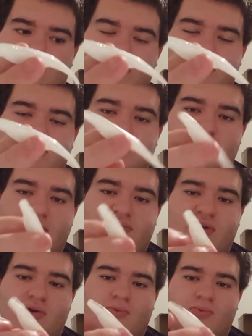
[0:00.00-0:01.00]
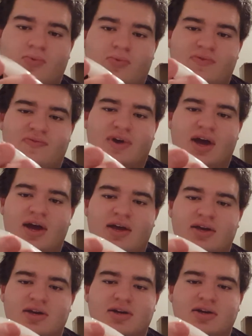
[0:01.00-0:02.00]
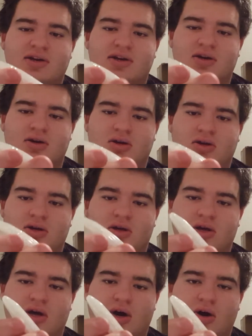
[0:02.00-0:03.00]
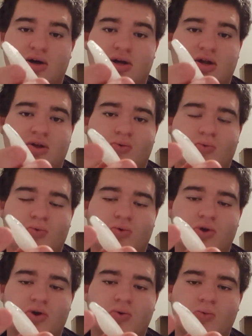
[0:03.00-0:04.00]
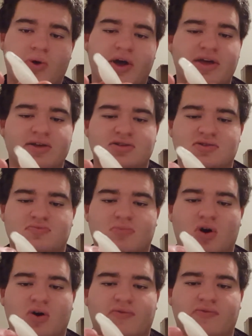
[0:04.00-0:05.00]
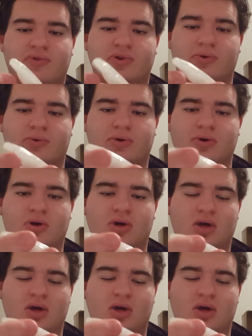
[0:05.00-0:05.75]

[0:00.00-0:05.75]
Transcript: Number 7, we've got here a little white small fluke.